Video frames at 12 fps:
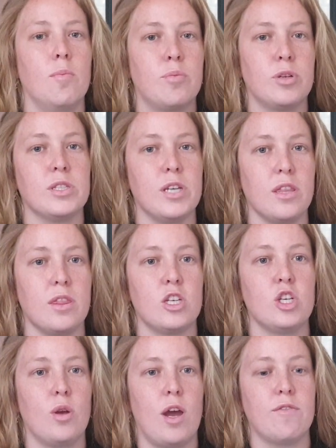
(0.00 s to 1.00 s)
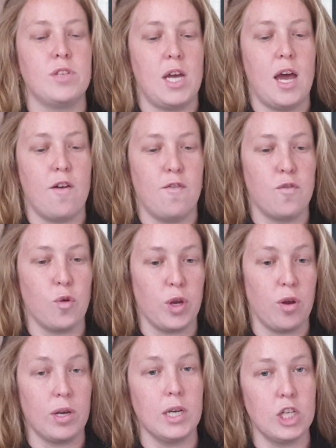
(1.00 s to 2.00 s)
percent that you have to have for
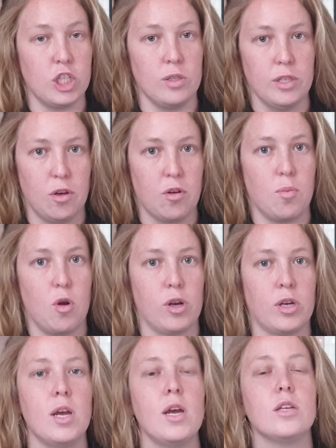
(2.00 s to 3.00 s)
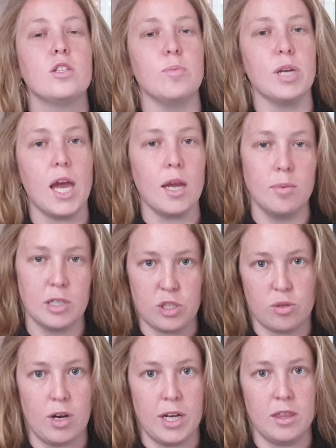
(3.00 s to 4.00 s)
your initial year mark to be able
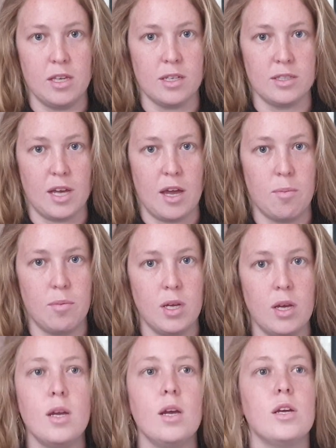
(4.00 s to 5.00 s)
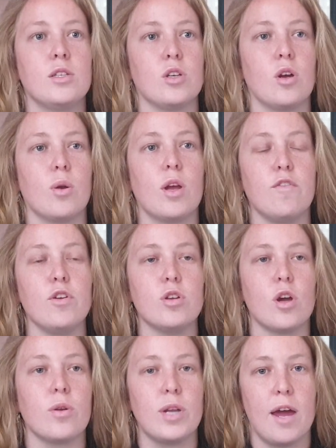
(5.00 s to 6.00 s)
to write the exam. So if you
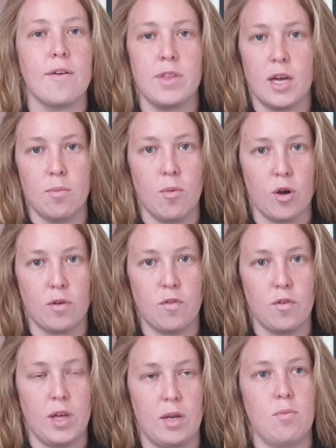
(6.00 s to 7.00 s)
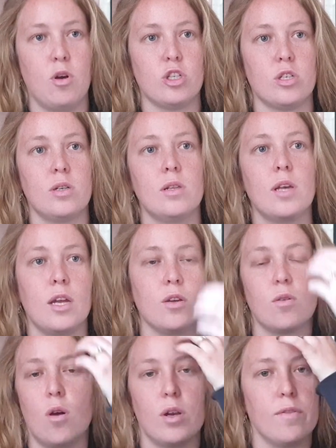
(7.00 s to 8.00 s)
don't have that mark for that module and
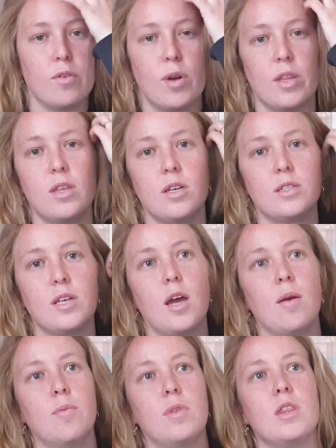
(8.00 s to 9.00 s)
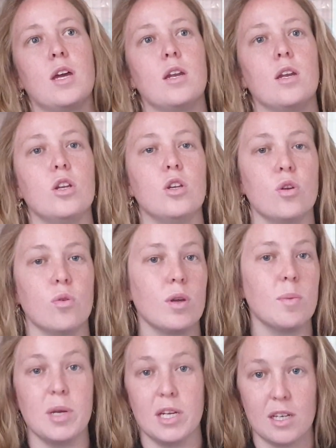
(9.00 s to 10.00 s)
you can't even write the exam, then you
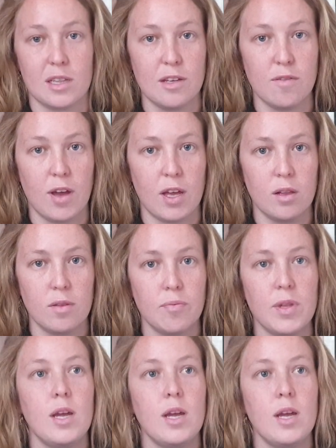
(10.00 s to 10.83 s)
immediately fail.